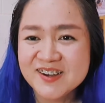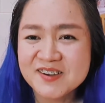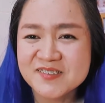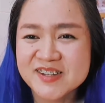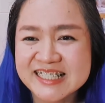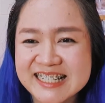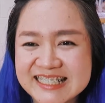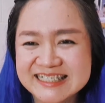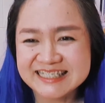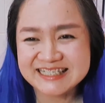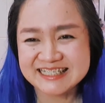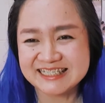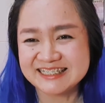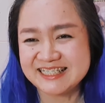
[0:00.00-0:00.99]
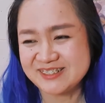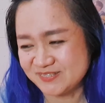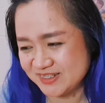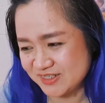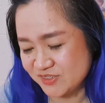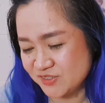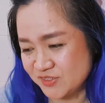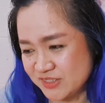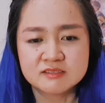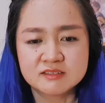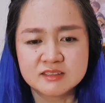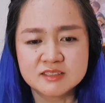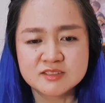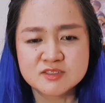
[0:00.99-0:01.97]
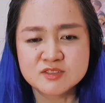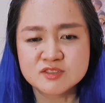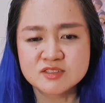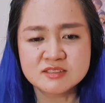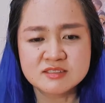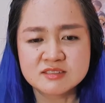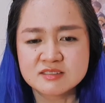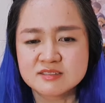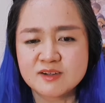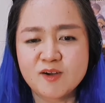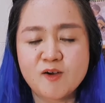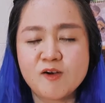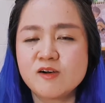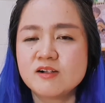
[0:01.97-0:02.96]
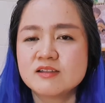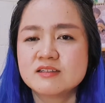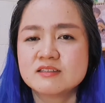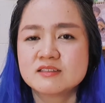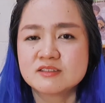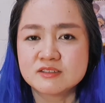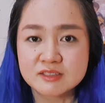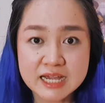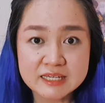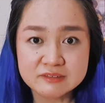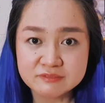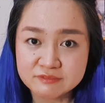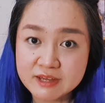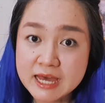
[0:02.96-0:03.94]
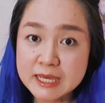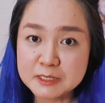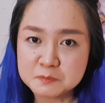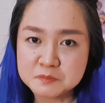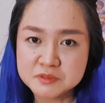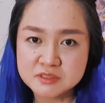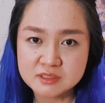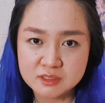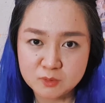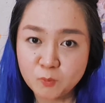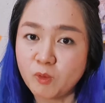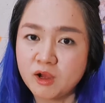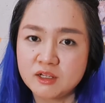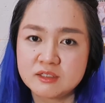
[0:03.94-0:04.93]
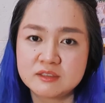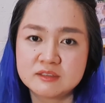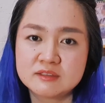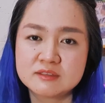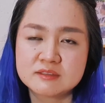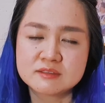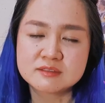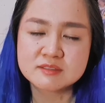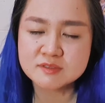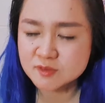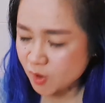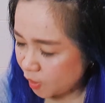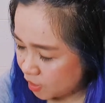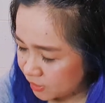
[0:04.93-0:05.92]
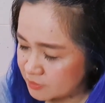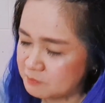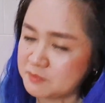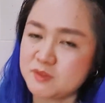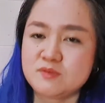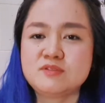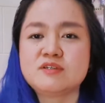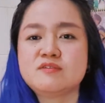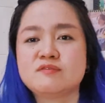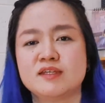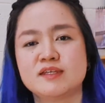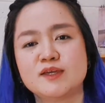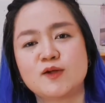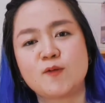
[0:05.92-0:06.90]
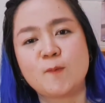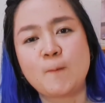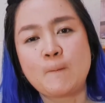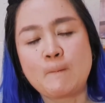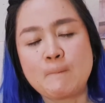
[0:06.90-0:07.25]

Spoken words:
Wait lang, naiyak na naman ako. It's just all the right vibes in one song and music video.